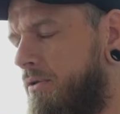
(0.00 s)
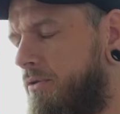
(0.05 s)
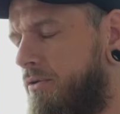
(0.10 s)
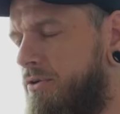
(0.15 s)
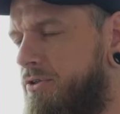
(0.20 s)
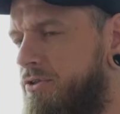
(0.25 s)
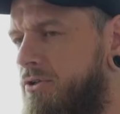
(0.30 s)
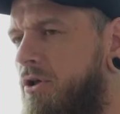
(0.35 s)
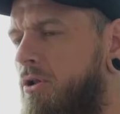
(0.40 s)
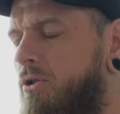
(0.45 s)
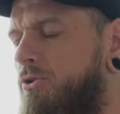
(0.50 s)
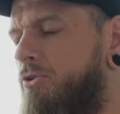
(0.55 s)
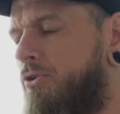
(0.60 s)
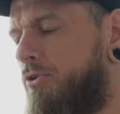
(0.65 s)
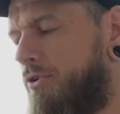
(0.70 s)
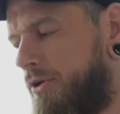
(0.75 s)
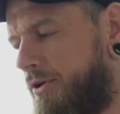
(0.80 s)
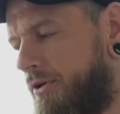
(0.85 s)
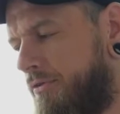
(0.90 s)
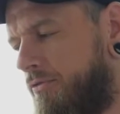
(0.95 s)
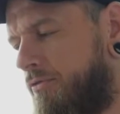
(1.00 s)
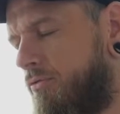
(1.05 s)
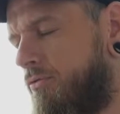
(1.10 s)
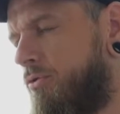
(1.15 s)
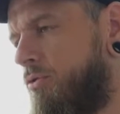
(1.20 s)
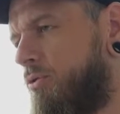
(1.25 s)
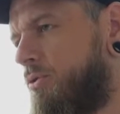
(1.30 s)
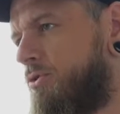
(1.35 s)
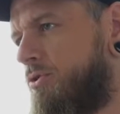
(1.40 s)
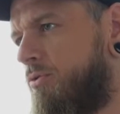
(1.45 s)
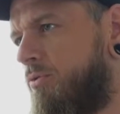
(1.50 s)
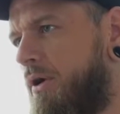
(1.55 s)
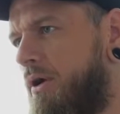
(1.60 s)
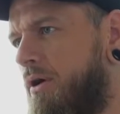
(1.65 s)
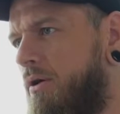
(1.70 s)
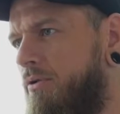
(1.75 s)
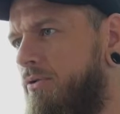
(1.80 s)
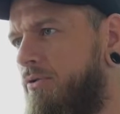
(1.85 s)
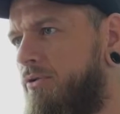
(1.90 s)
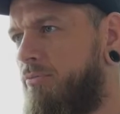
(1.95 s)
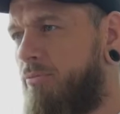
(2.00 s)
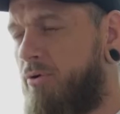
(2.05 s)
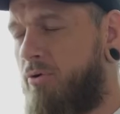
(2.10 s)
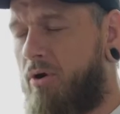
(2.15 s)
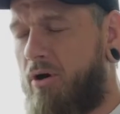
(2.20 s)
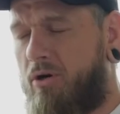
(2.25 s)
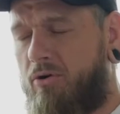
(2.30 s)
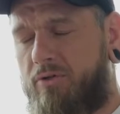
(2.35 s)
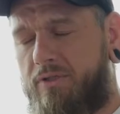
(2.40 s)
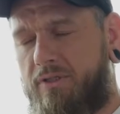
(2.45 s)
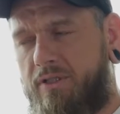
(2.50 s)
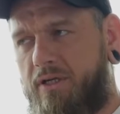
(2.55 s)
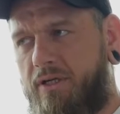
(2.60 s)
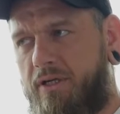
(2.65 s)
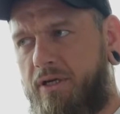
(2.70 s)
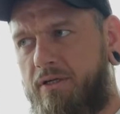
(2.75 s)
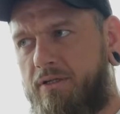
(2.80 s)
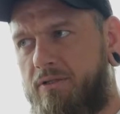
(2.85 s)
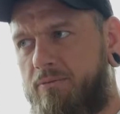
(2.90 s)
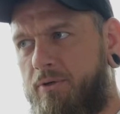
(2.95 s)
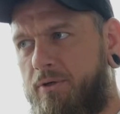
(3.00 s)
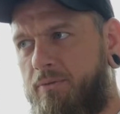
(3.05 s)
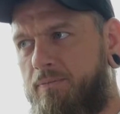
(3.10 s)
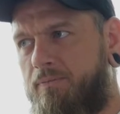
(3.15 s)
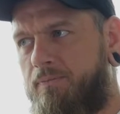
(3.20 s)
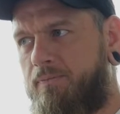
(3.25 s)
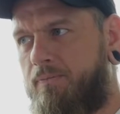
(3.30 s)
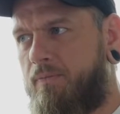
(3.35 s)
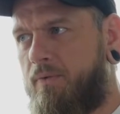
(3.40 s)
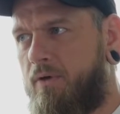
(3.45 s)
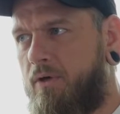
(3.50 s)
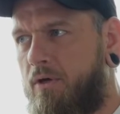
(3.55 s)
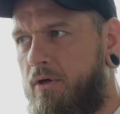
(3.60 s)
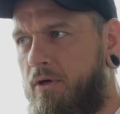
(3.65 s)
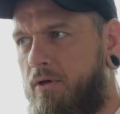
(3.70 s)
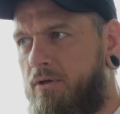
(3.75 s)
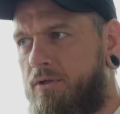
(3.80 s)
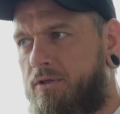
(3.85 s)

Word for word: there's alternative routes around the bureaucracy, I guess, but mm.